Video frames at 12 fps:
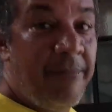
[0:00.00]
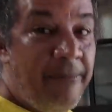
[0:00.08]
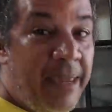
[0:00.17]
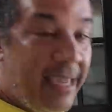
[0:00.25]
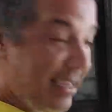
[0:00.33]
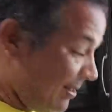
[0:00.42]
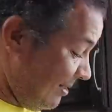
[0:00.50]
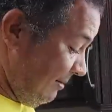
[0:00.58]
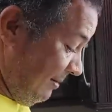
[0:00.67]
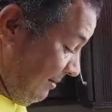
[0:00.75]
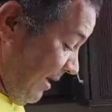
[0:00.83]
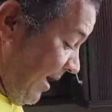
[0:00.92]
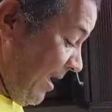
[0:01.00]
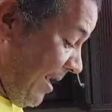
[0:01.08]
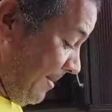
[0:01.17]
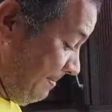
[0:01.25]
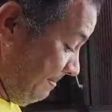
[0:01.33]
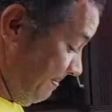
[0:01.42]
I make in like
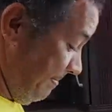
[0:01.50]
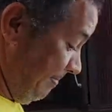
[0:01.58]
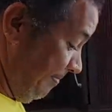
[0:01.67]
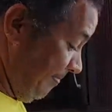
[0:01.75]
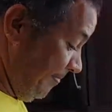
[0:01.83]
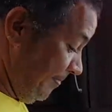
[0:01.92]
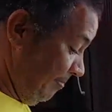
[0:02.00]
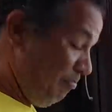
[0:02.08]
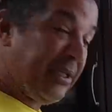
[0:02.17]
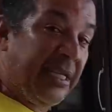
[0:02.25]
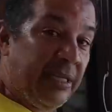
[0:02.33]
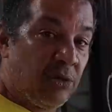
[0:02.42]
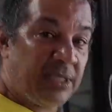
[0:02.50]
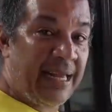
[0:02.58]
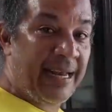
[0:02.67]
potato